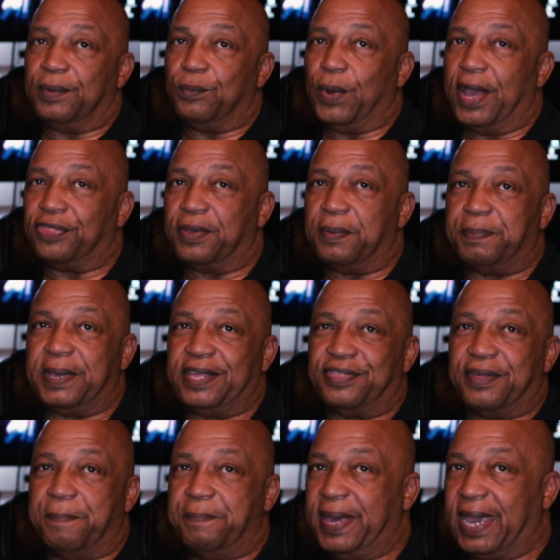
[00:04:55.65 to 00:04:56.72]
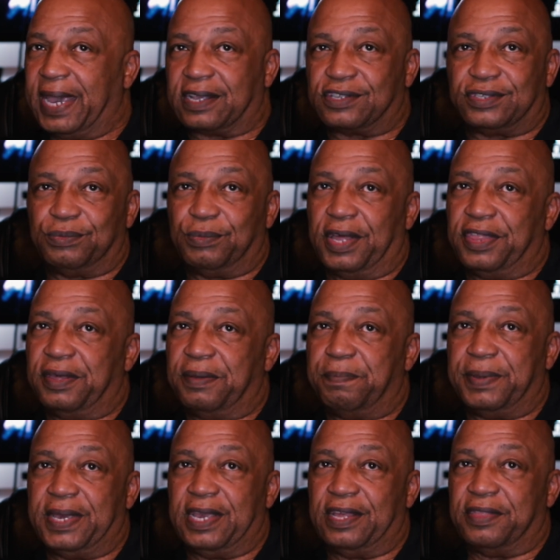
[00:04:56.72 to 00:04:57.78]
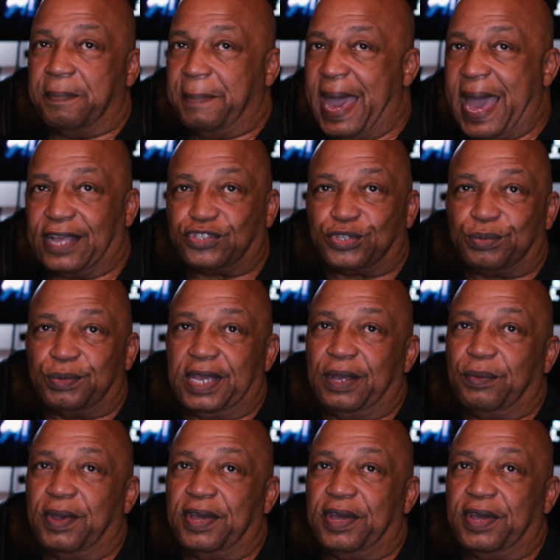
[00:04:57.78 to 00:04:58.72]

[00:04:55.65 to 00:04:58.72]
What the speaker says: Whether it be the mix, whether it be the mastering,